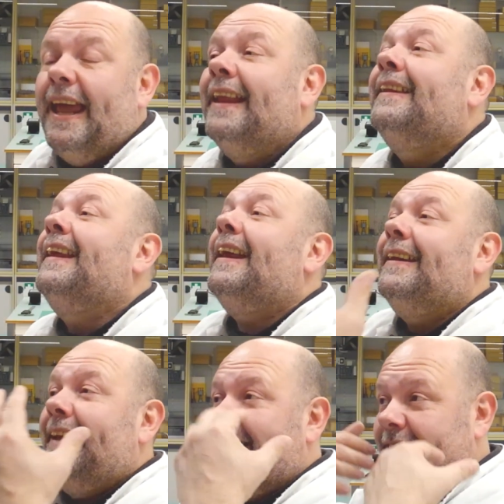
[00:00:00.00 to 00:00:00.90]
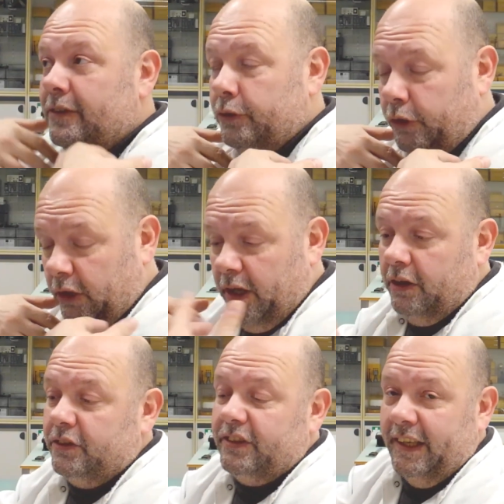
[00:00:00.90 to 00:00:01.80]
and then gets into your
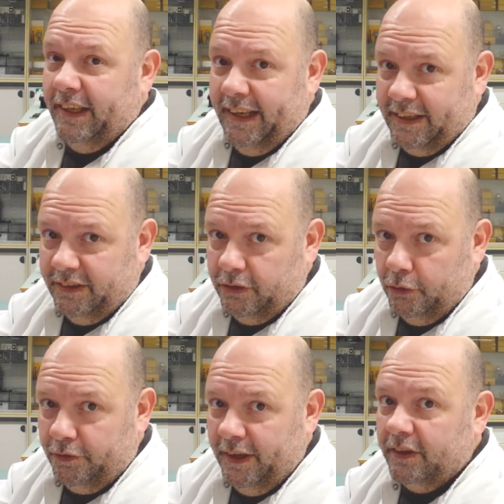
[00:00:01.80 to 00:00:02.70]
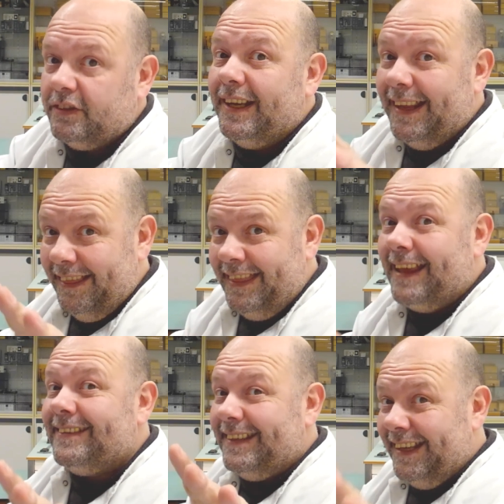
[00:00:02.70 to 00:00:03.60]
lungs and gets into your fingers,
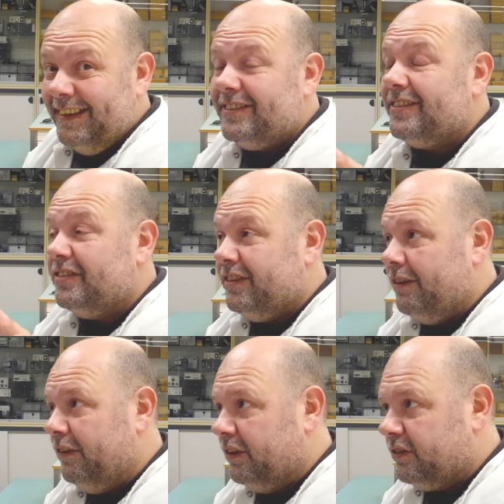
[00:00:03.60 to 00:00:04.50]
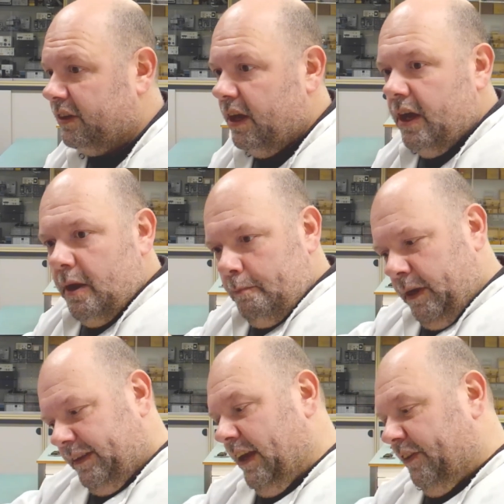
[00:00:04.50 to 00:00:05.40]
that is serious.
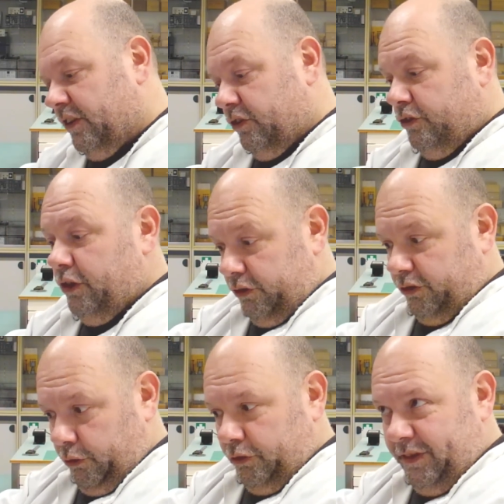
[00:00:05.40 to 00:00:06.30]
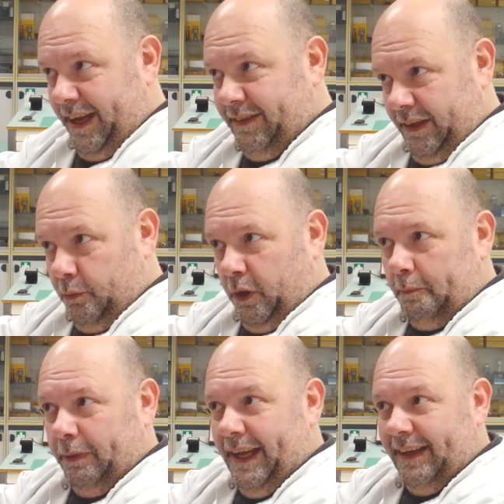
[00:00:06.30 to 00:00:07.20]
But if it's just contained in one
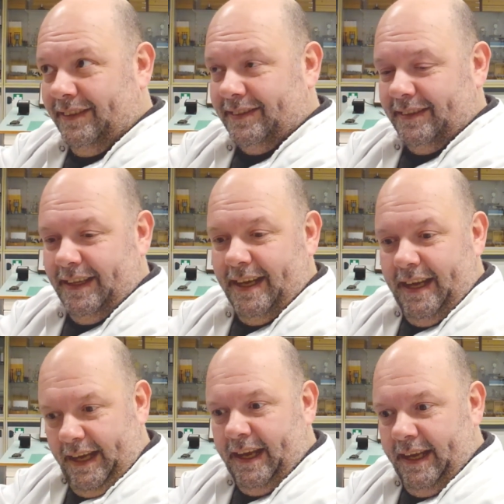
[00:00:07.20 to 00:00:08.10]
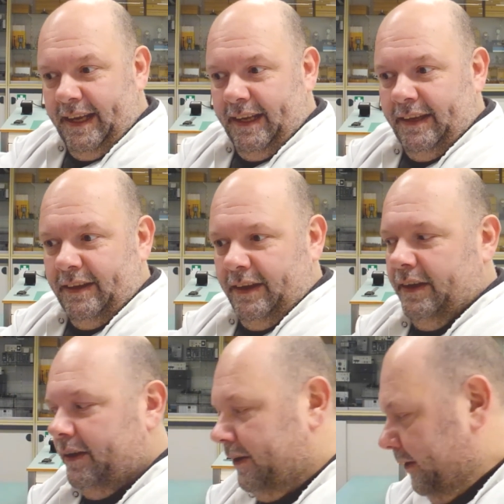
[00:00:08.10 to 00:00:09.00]
place, in
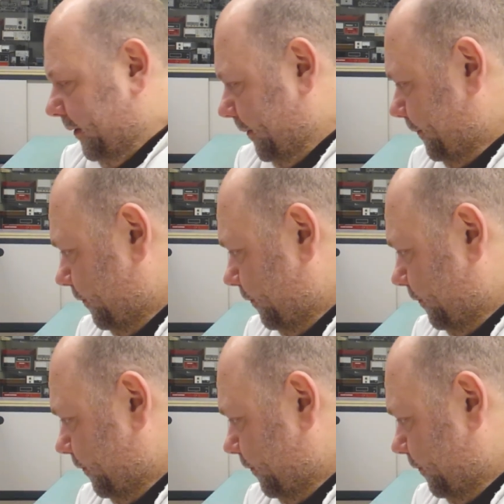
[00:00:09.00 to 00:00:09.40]
the